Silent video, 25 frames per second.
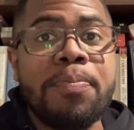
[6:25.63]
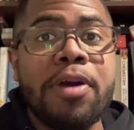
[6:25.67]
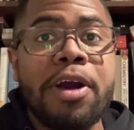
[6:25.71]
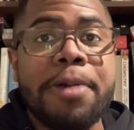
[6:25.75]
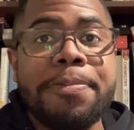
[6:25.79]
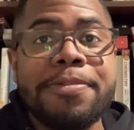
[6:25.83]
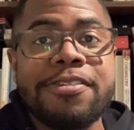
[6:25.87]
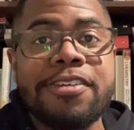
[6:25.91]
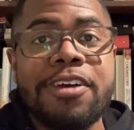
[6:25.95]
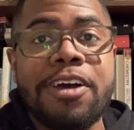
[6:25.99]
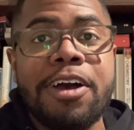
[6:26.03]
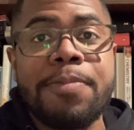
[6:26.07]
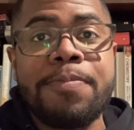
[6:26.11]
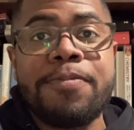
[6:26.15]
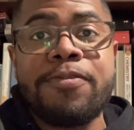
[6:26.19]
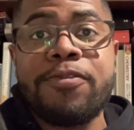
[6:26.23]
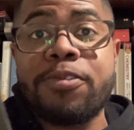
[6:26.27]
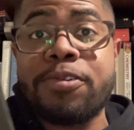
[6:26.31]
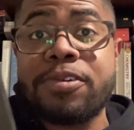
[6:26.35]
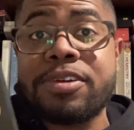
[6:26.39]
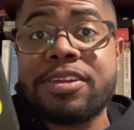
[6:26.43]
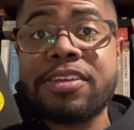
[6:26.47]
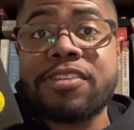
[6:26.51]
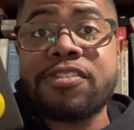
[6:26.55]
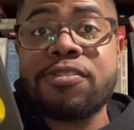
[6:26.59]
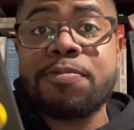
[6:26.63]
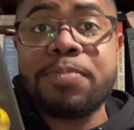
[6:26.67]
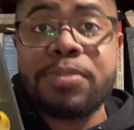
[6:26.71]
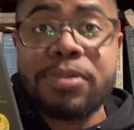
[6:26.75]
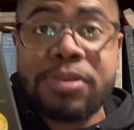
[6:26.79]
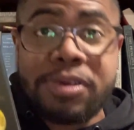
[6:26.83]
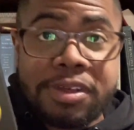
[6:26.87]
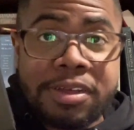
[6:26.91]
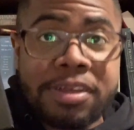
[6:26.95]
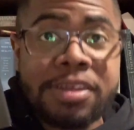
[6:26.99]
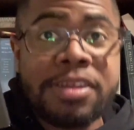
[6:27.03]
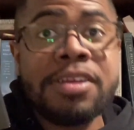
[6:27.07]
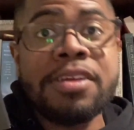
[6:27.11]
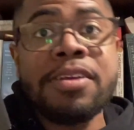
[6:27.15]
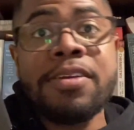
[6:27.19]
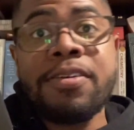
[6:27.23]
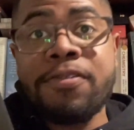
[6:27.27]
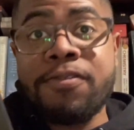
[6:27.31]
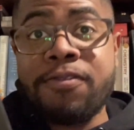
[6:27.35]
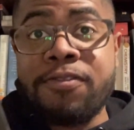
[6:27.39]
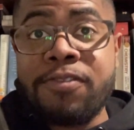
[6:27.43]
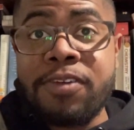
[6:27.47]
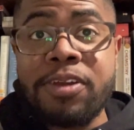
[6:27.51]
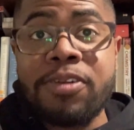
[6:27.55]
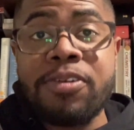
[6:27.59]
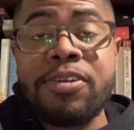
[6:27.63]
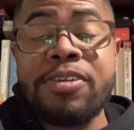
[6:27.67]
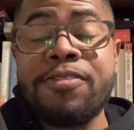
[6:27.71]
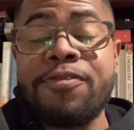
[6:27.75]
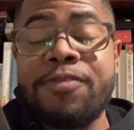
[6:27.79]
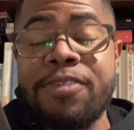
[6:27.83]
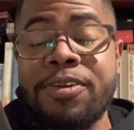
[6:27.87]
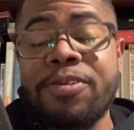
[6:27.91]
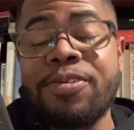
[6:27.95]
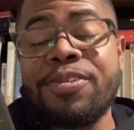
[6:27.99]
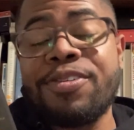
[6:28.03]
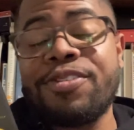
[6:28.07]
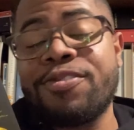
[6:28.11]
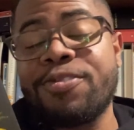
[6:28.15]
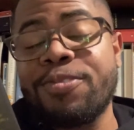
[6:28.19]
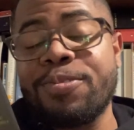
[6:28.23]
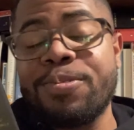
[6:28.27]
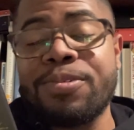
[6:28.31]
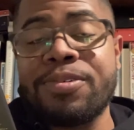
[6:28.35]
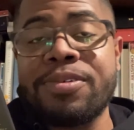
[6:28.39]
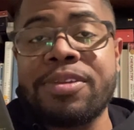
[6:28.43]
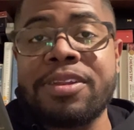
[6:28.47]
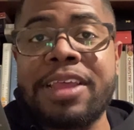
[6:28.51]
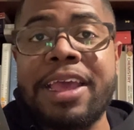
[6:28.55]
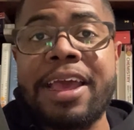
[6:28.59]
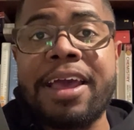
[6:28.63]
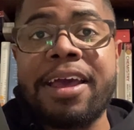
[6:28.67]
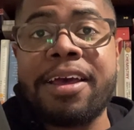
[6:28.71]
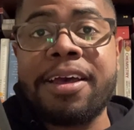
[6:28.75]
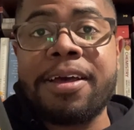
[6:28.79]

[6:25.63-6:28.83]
pops up for this book very, very soon.